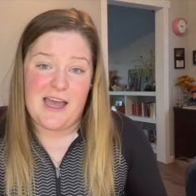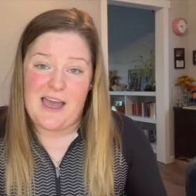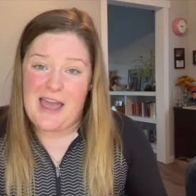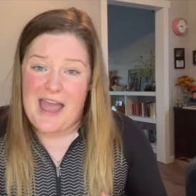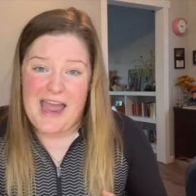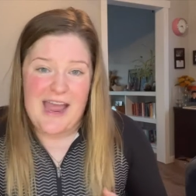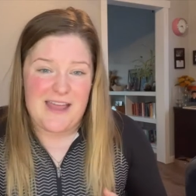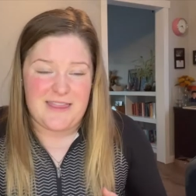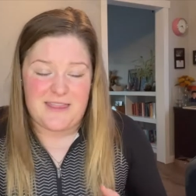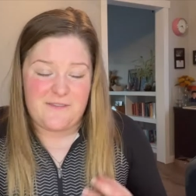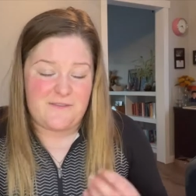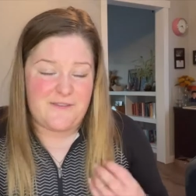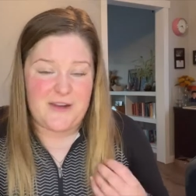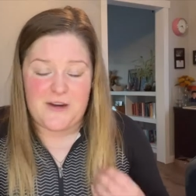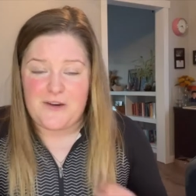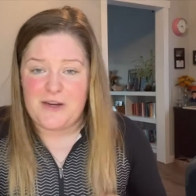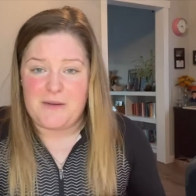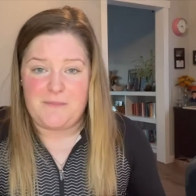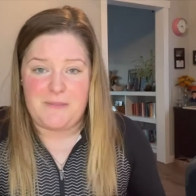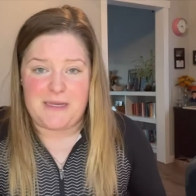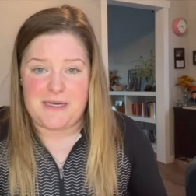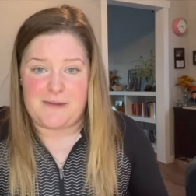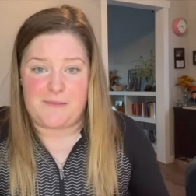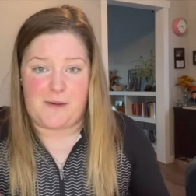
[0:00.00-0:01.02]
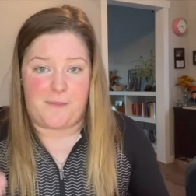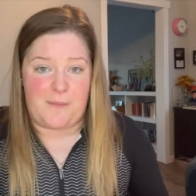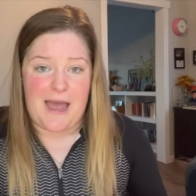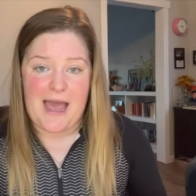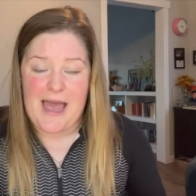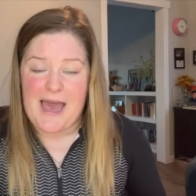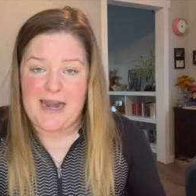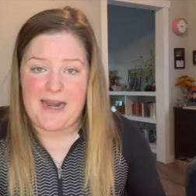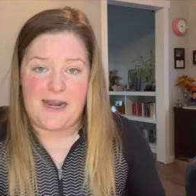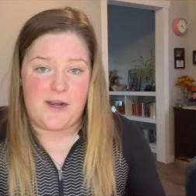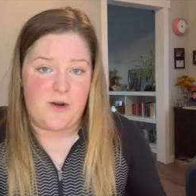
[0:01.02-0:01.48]
at the very minimum,
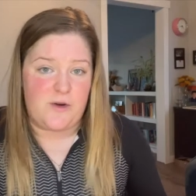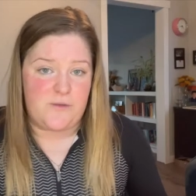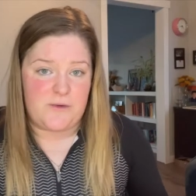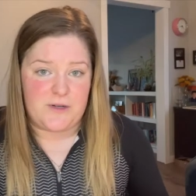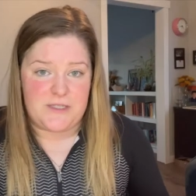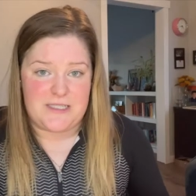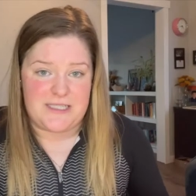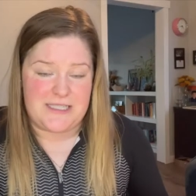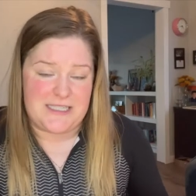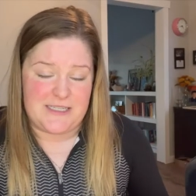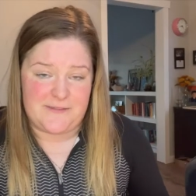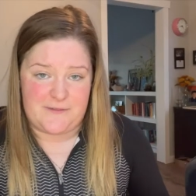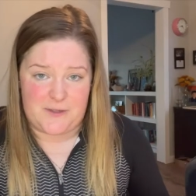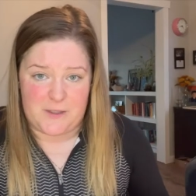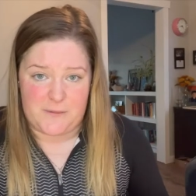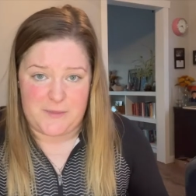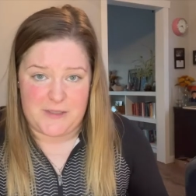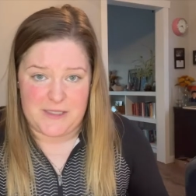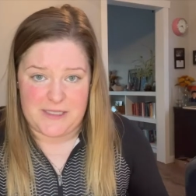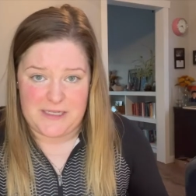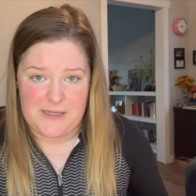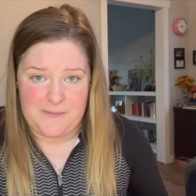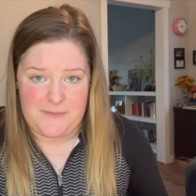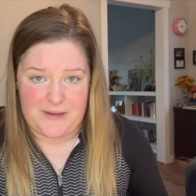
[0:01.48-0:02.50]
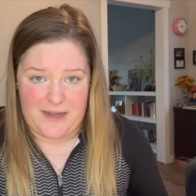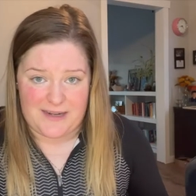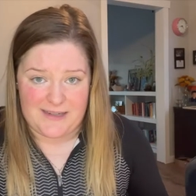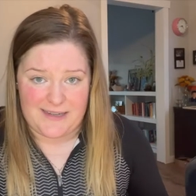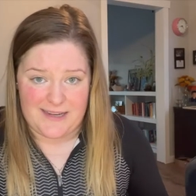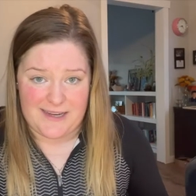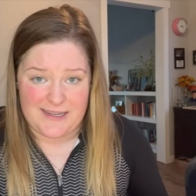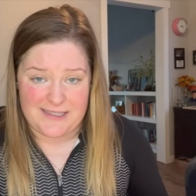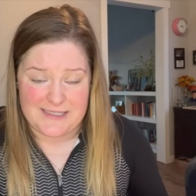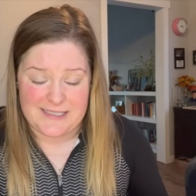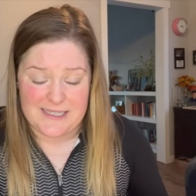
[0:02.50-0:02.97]
head on over to the Different Ability
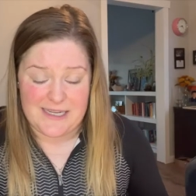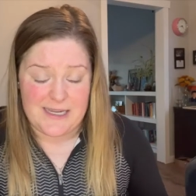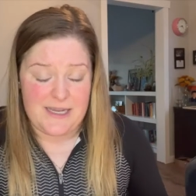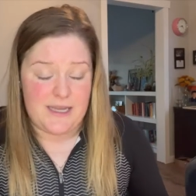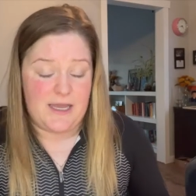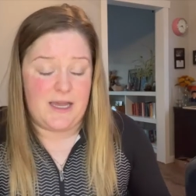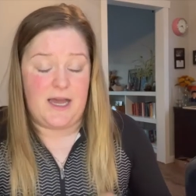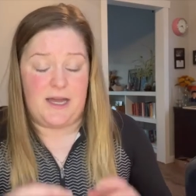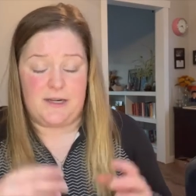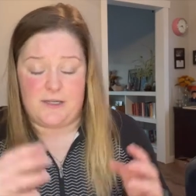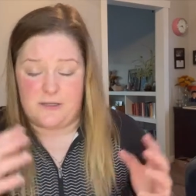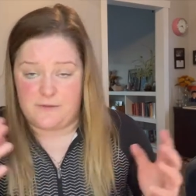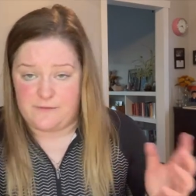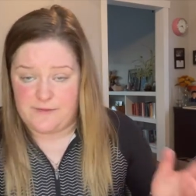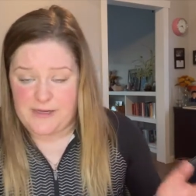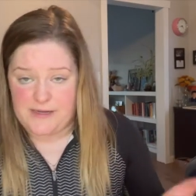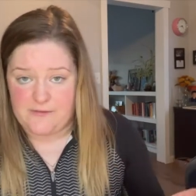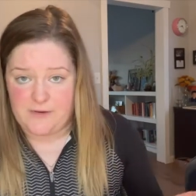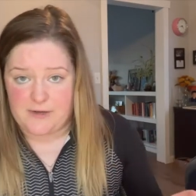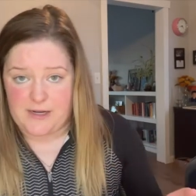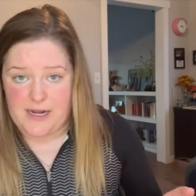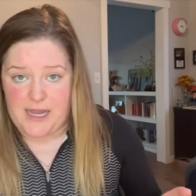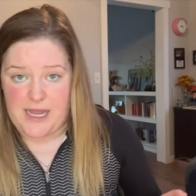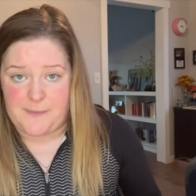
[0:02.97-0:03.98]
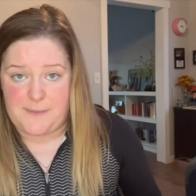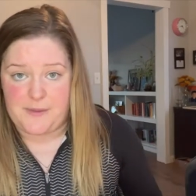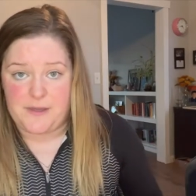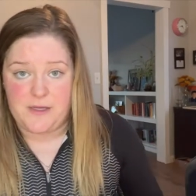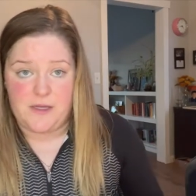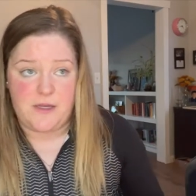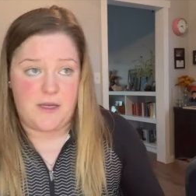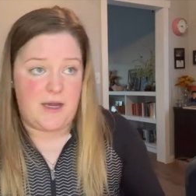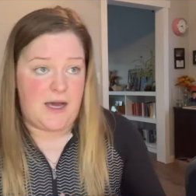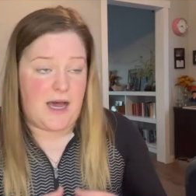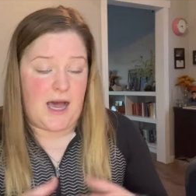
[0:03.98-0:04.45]
Podcast on your favorite app,
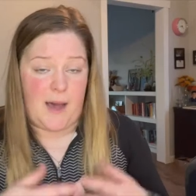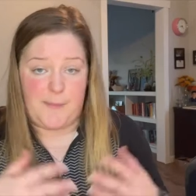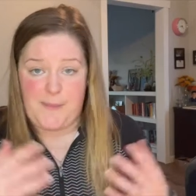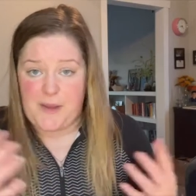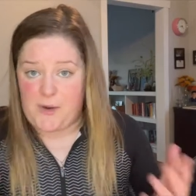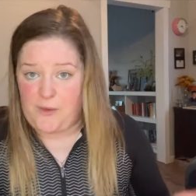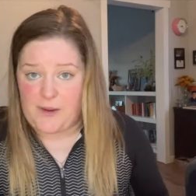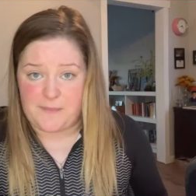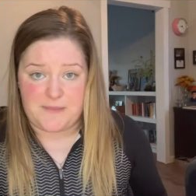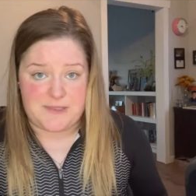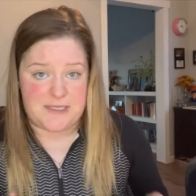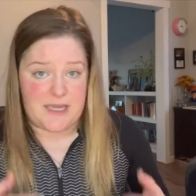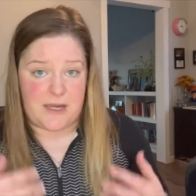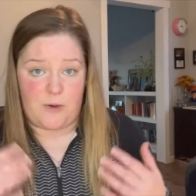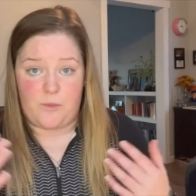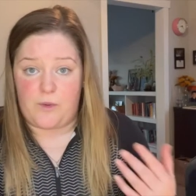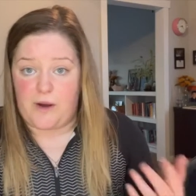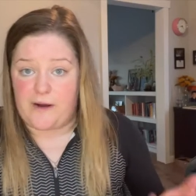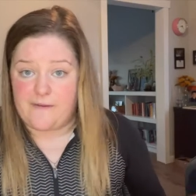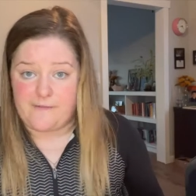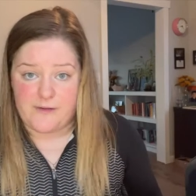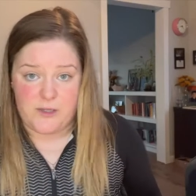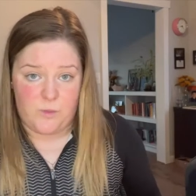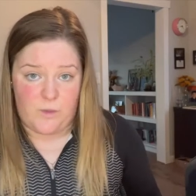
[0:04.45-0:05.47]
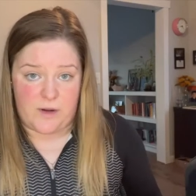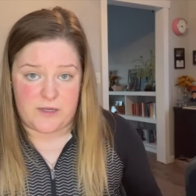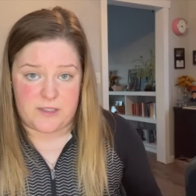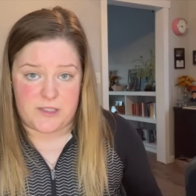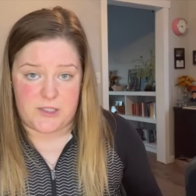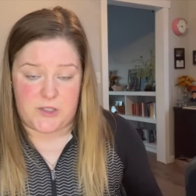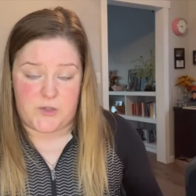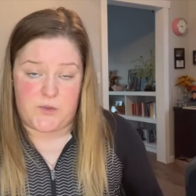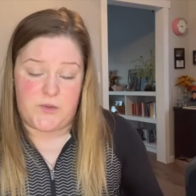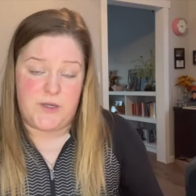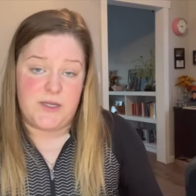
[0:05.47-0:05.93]
on my website, wherever you want
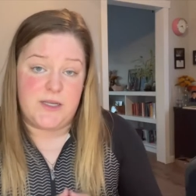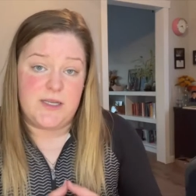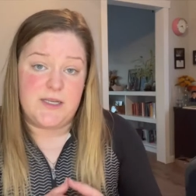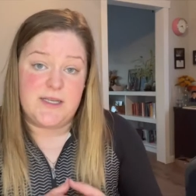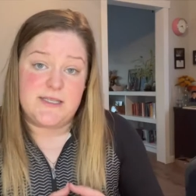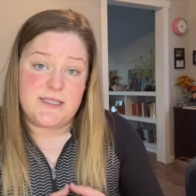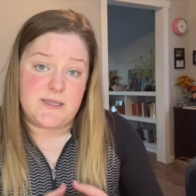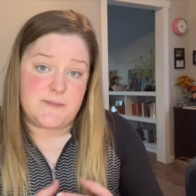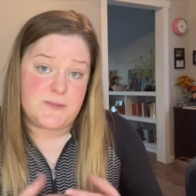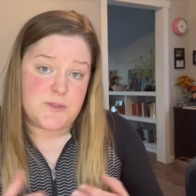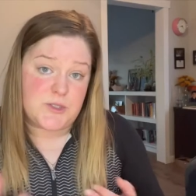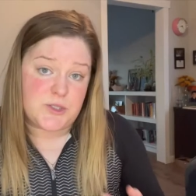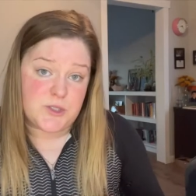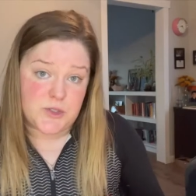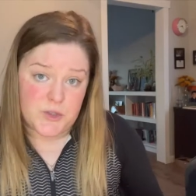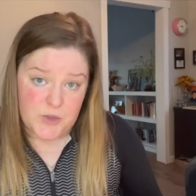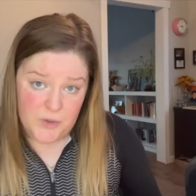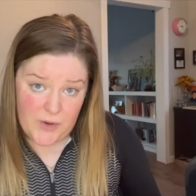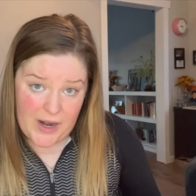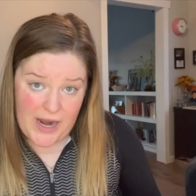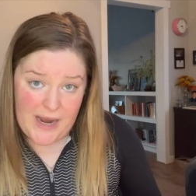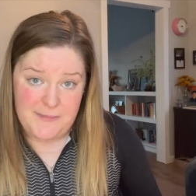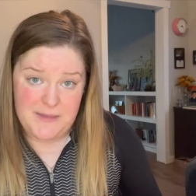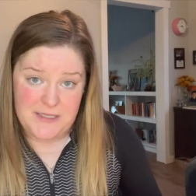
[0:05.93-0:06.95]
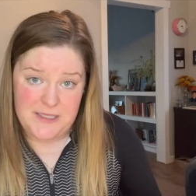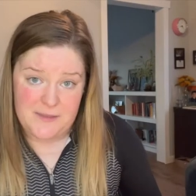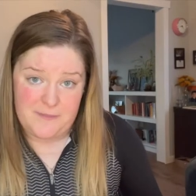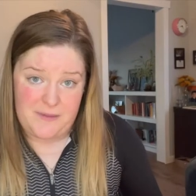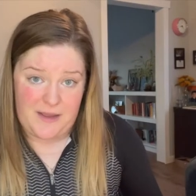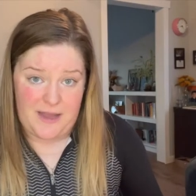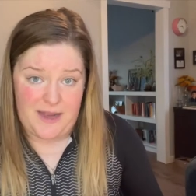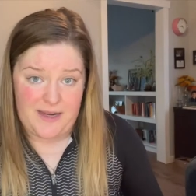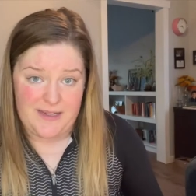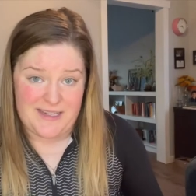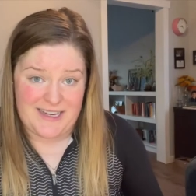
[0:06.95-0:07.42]
to. Subscribe to the
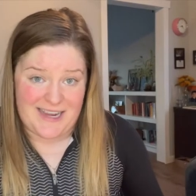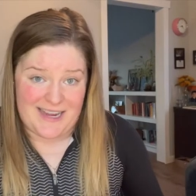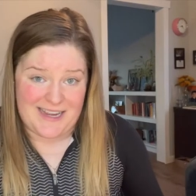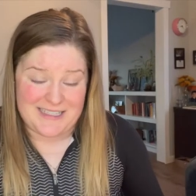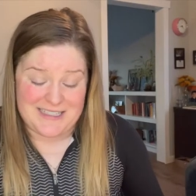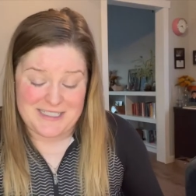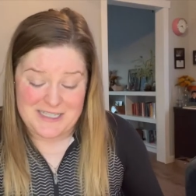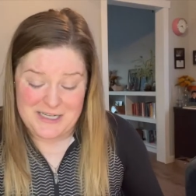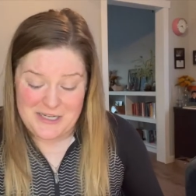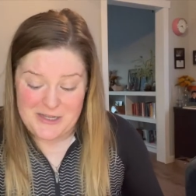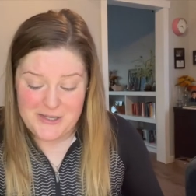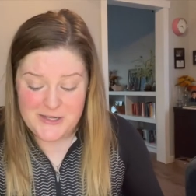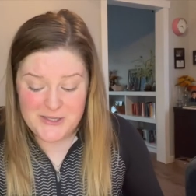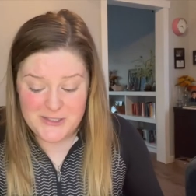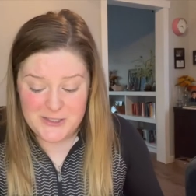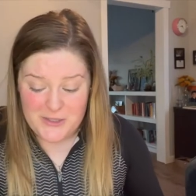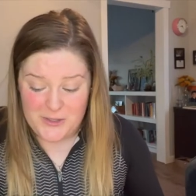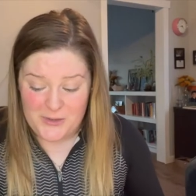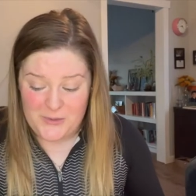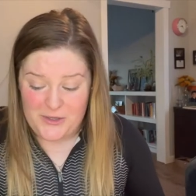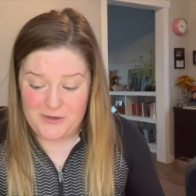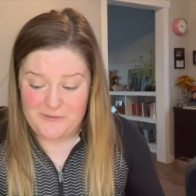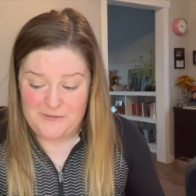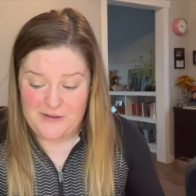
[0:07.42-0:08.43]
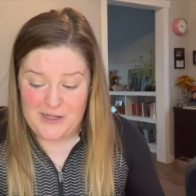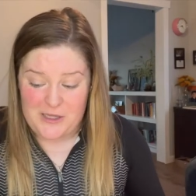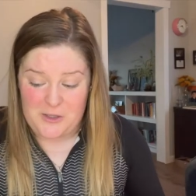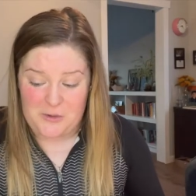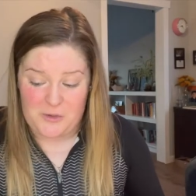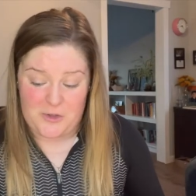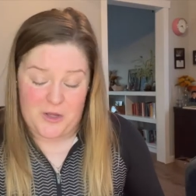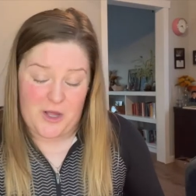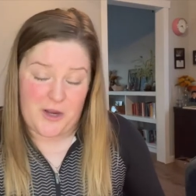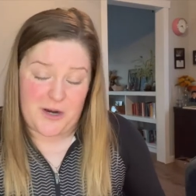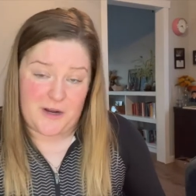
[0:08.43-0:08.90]
podcast so you can follow
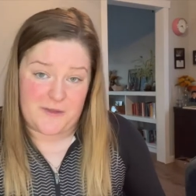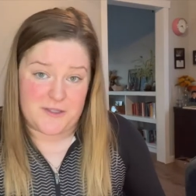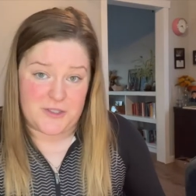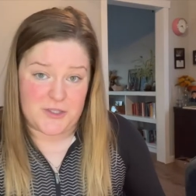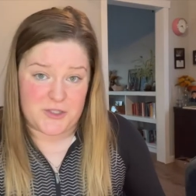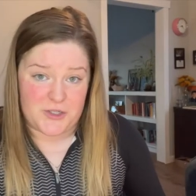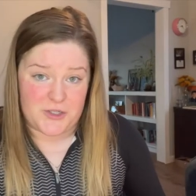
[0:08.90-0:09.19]
along on this